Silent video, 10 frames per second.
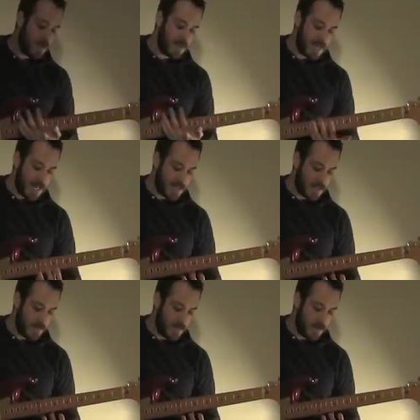the exact
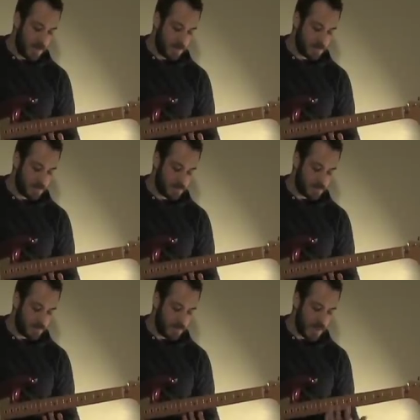same thing,
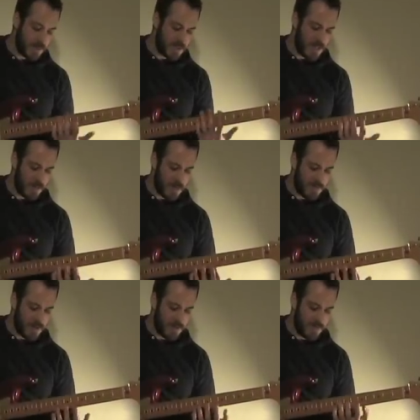the same
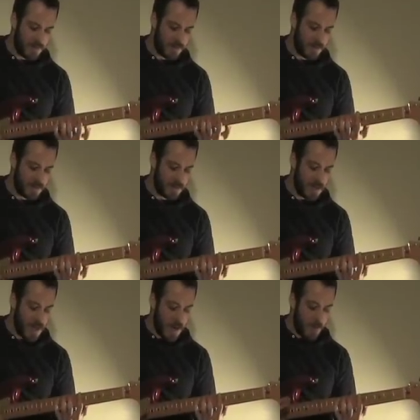left-hand fingerings,
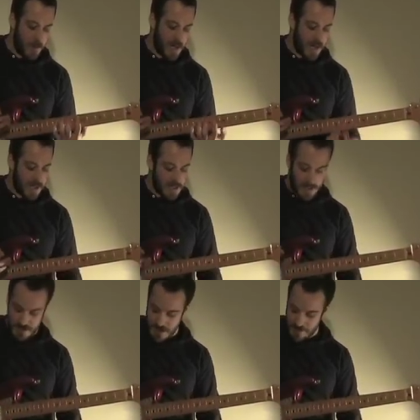but
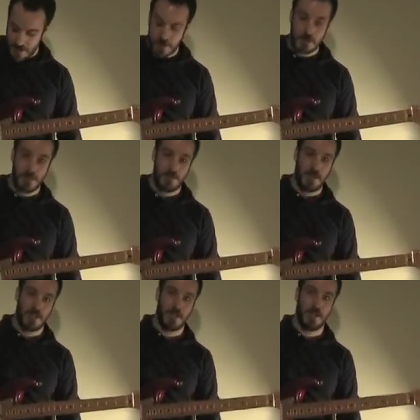instead of alternate
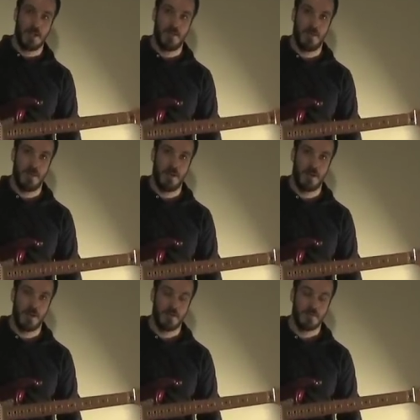picking
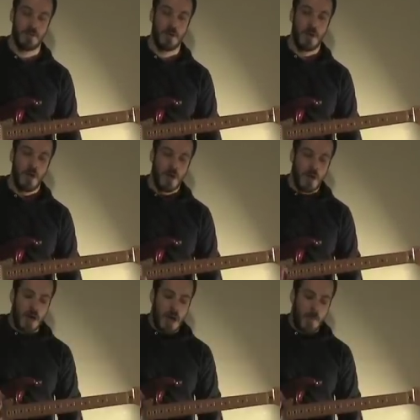everything,
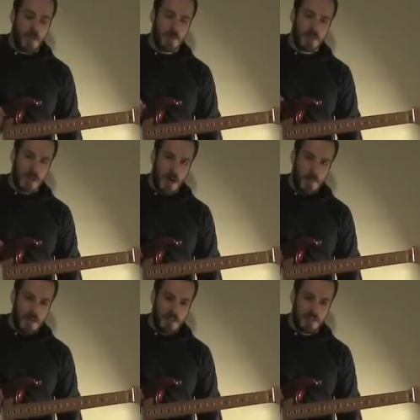I'm going to use a
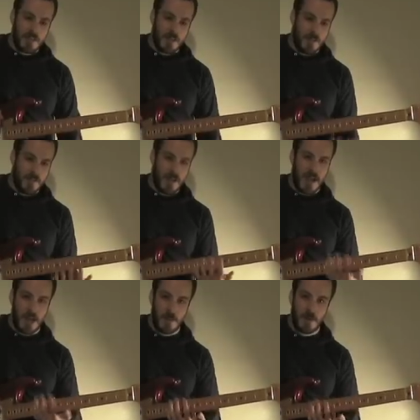combination of
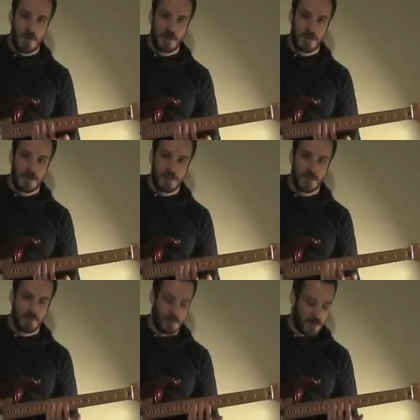hammer-ons,
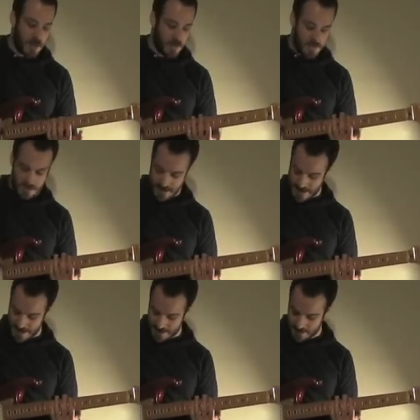pull-offs,
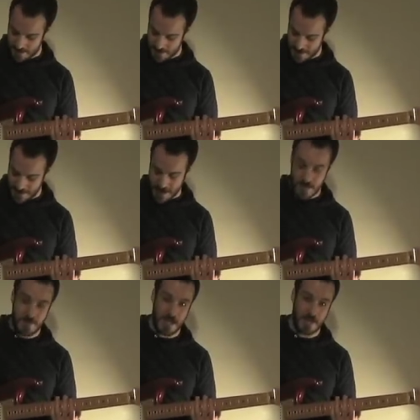and sort of
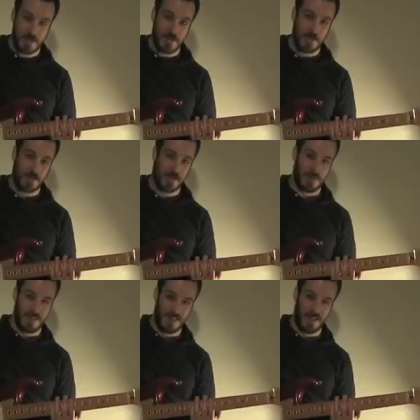consecutive downstrokes or
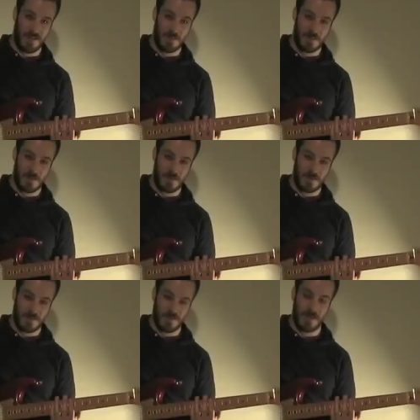consecutive
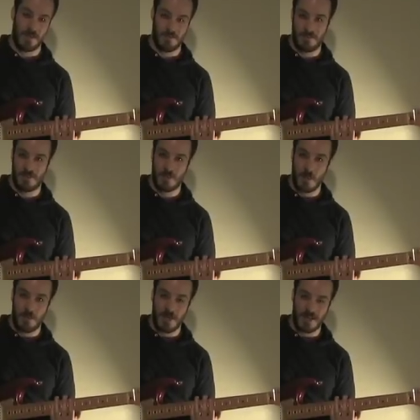upstrokes, like
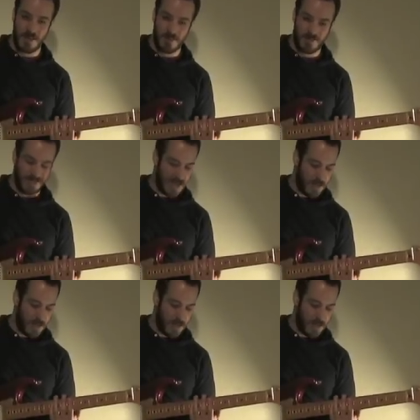sweep picking, but